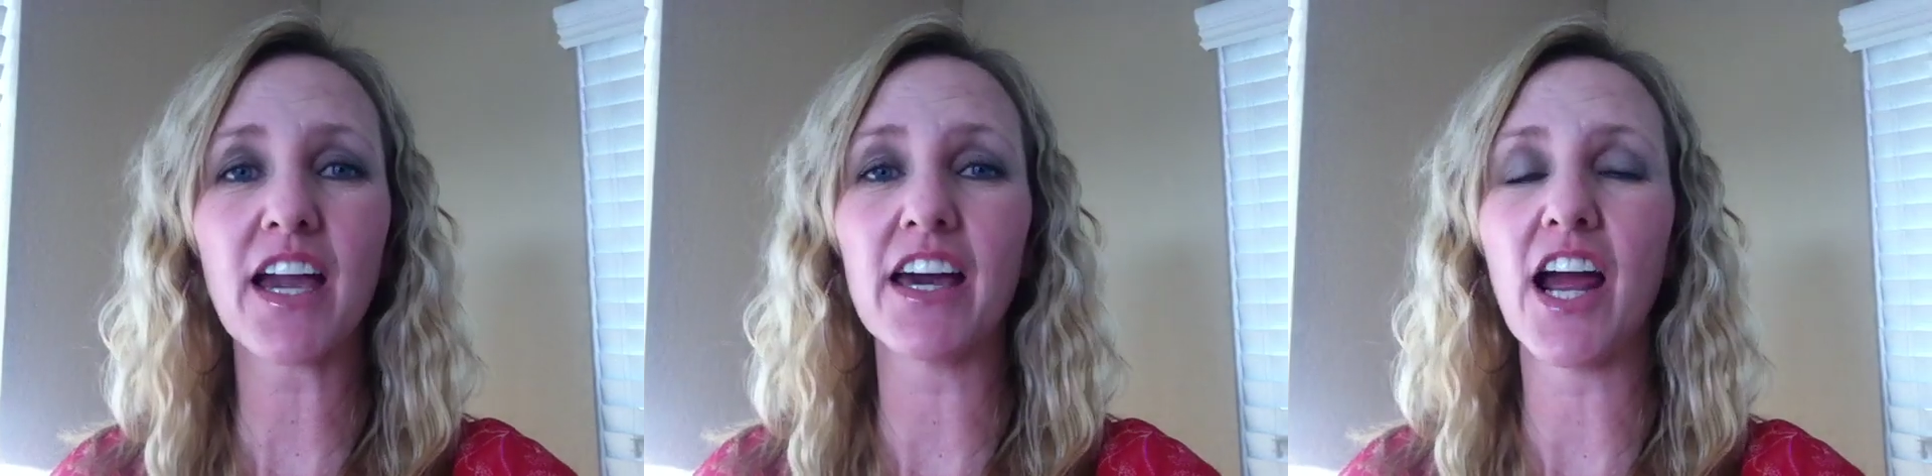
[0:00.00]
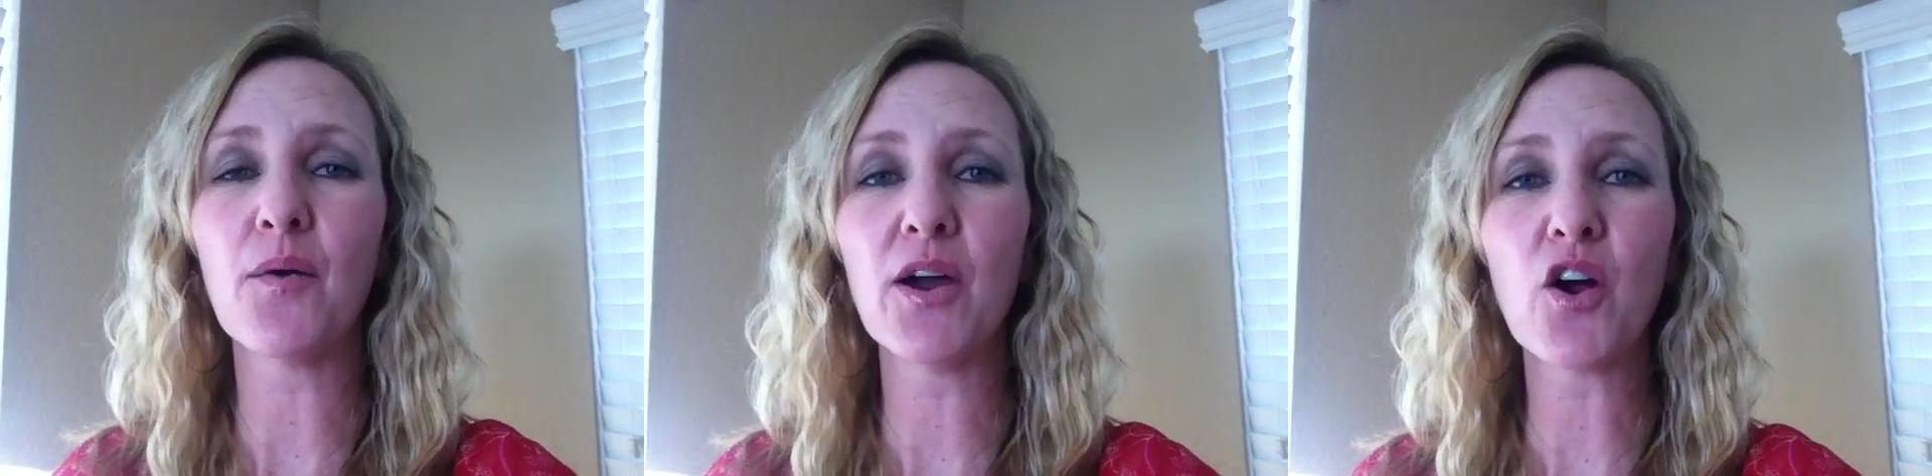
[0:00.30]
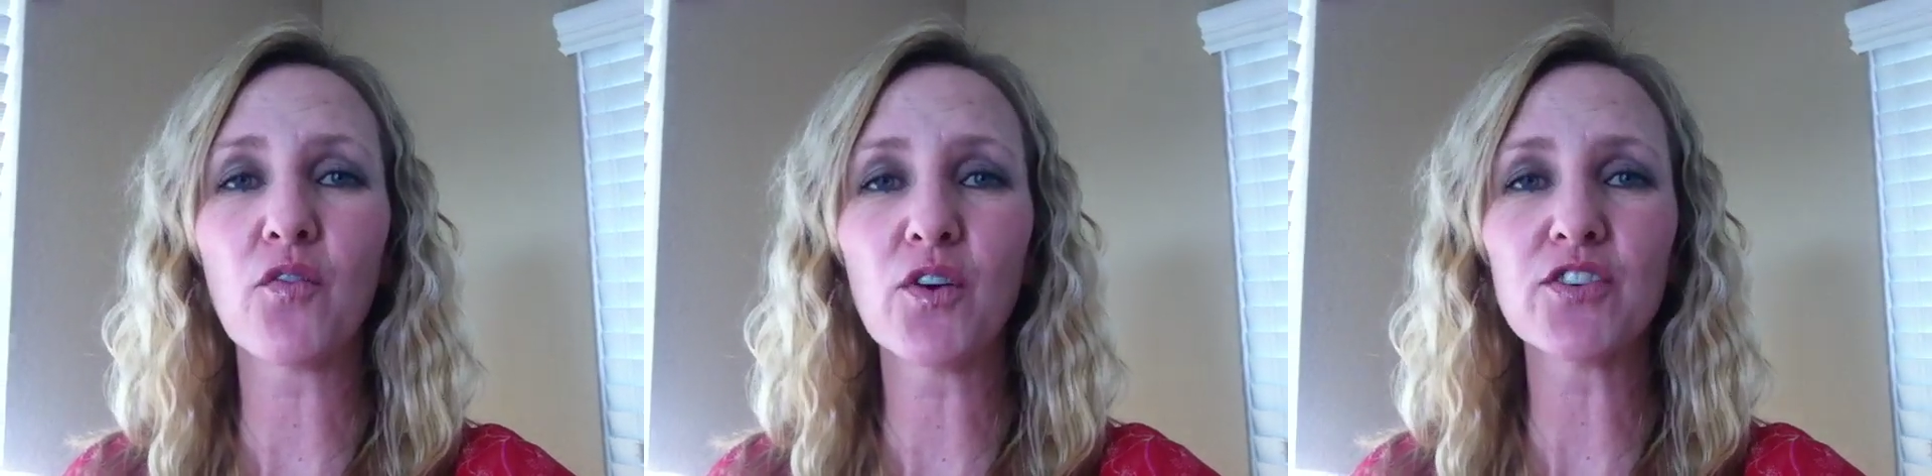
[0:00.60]
and I went
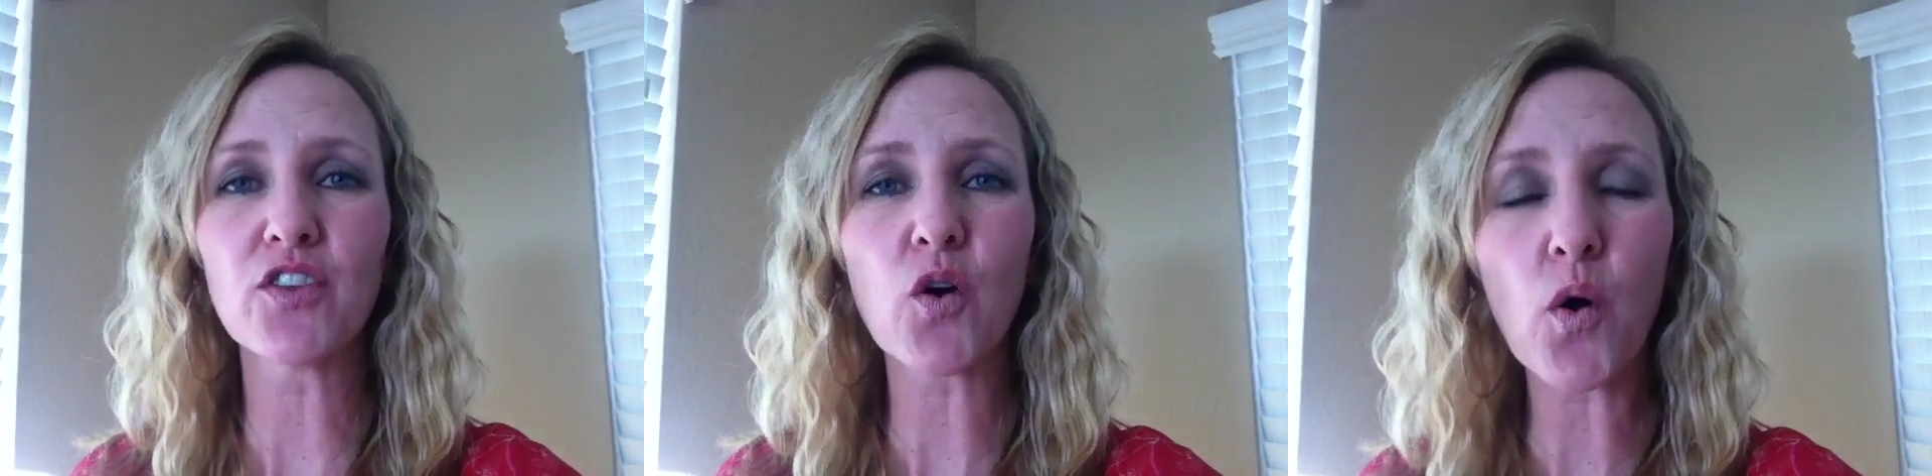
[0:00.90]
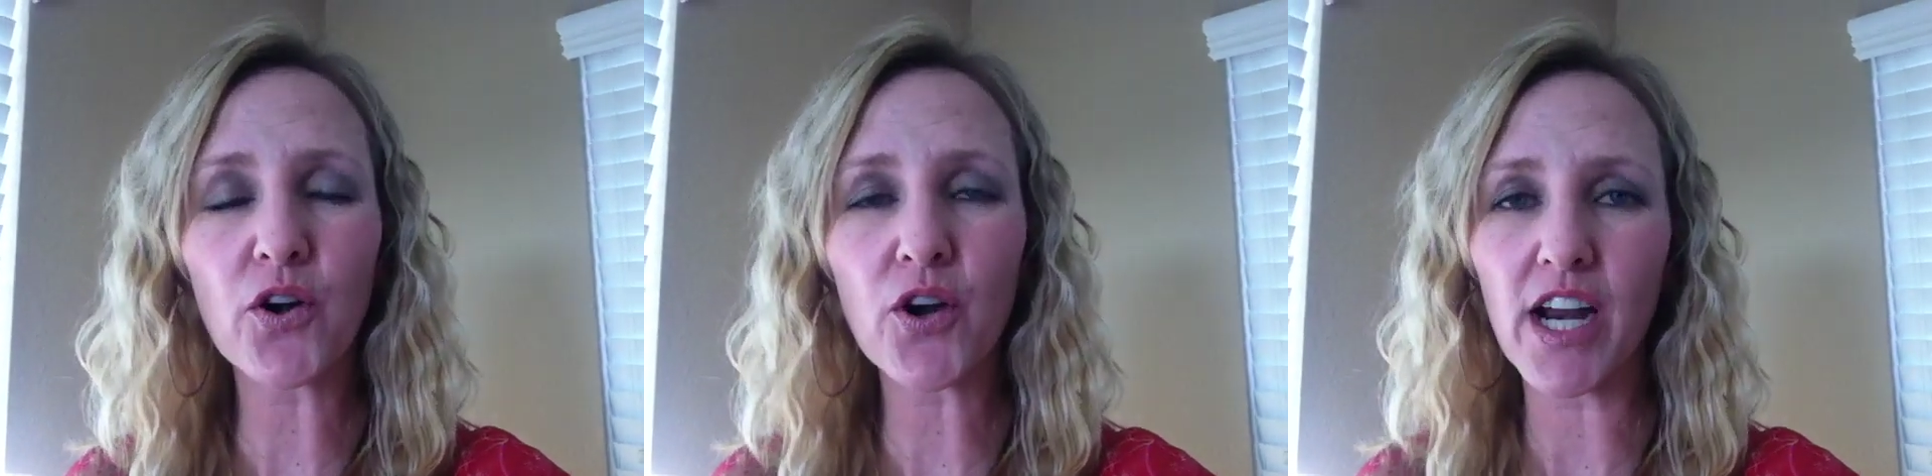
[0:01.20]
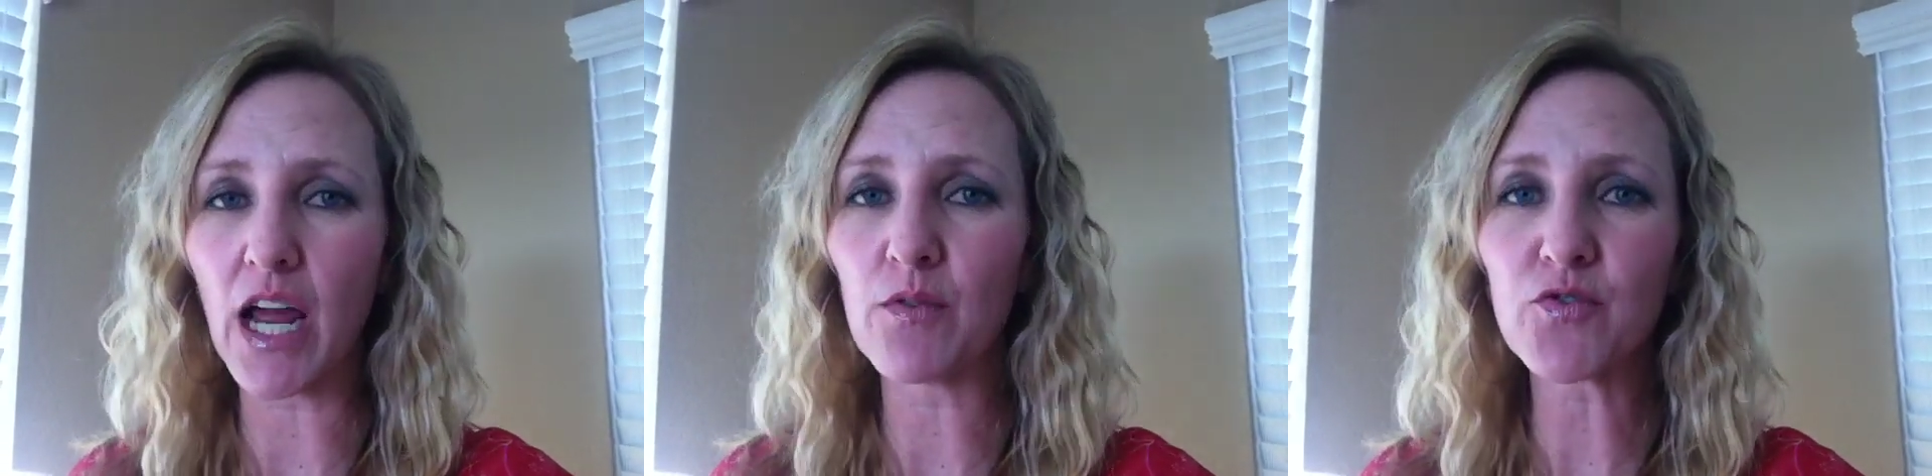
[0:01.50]
over into the corner
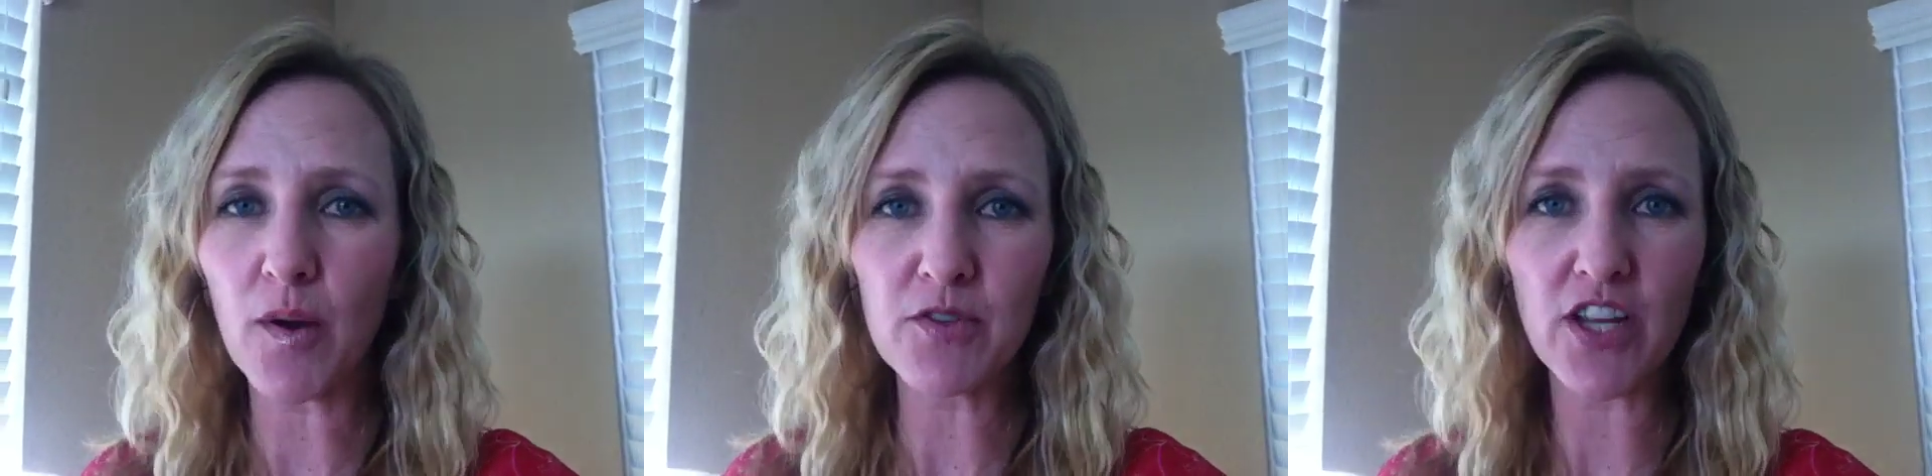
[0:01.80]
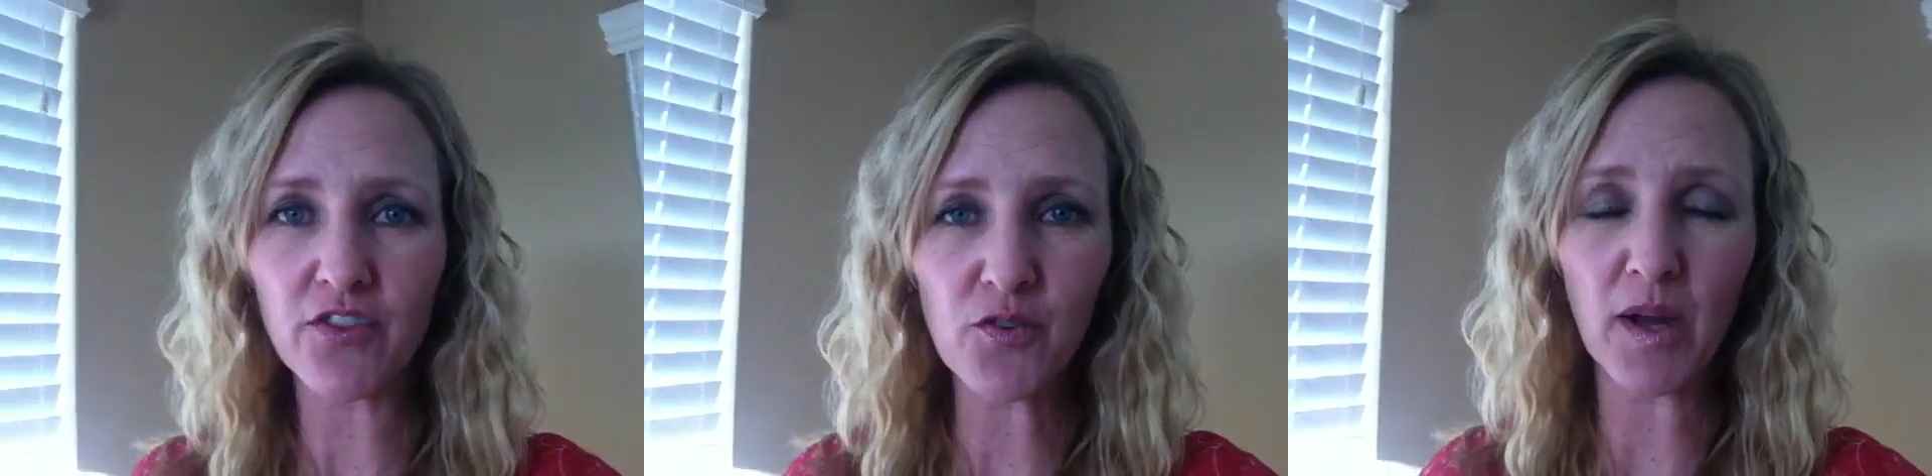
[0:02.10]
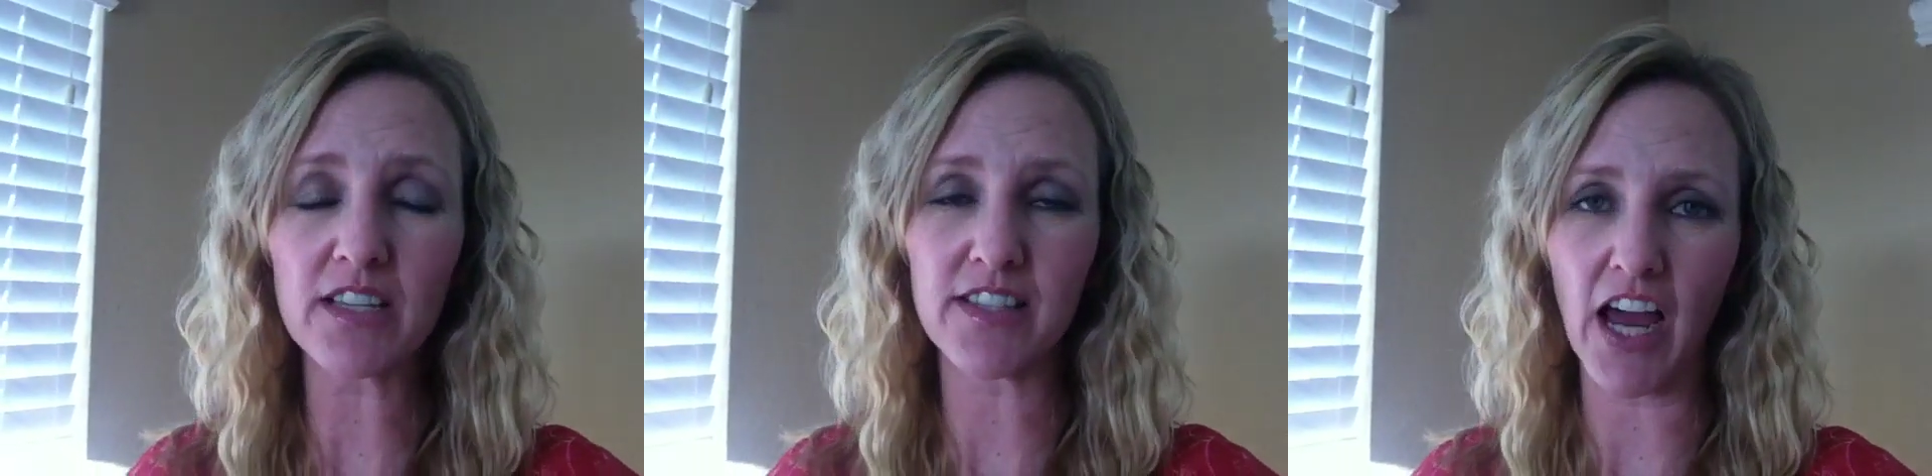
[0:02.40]
and I was rummaging through
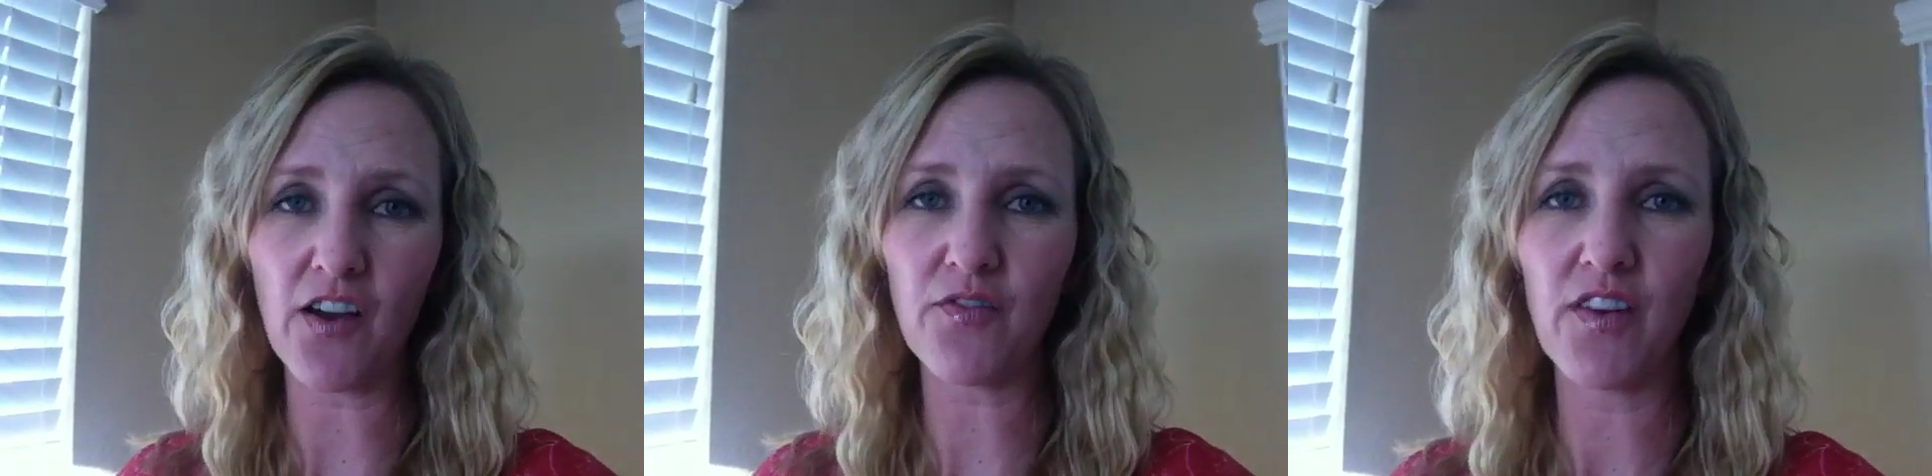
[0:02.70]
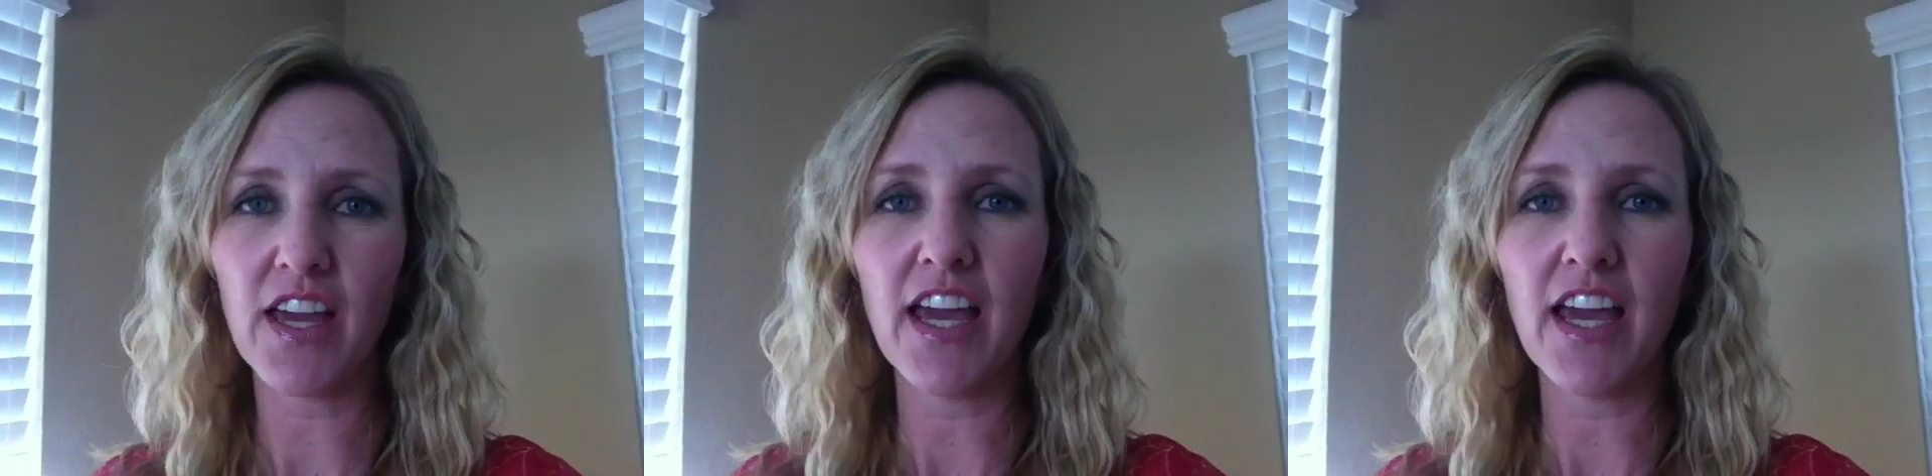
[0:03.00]
my stuff